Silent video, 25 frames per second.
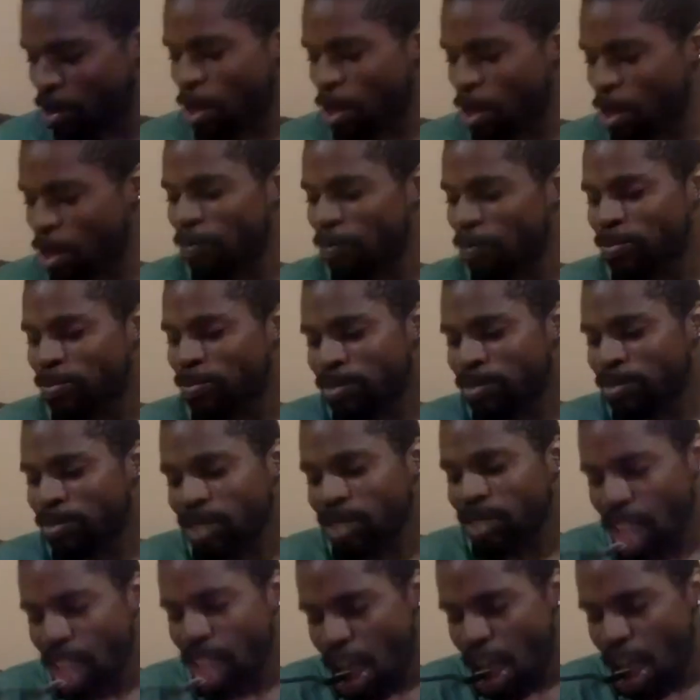Albert
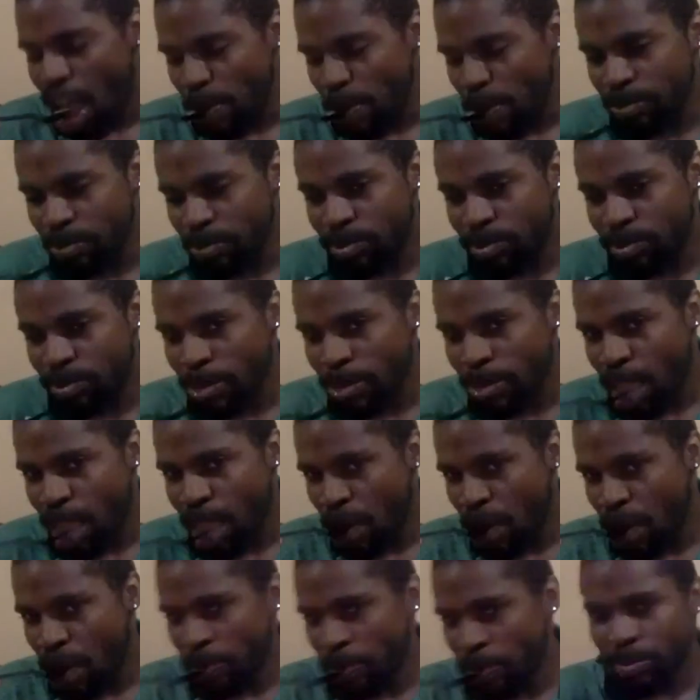Pujols has a deferred
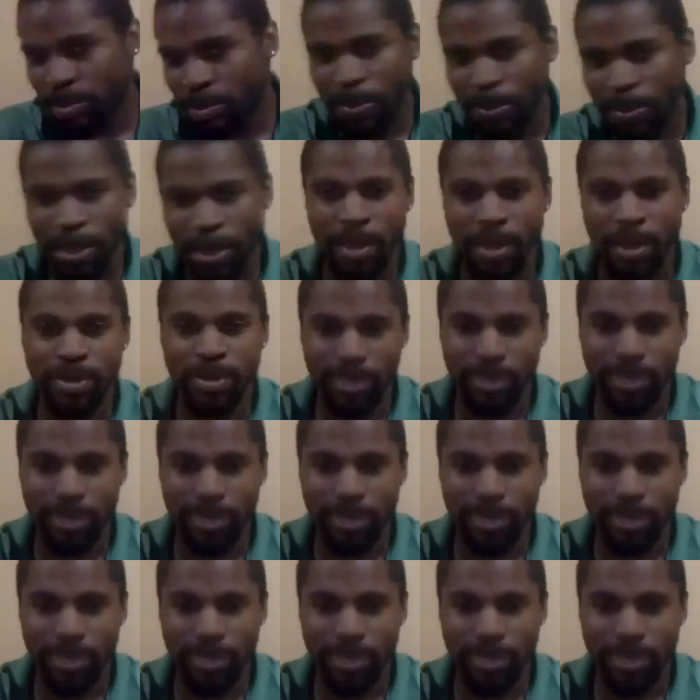payment. I think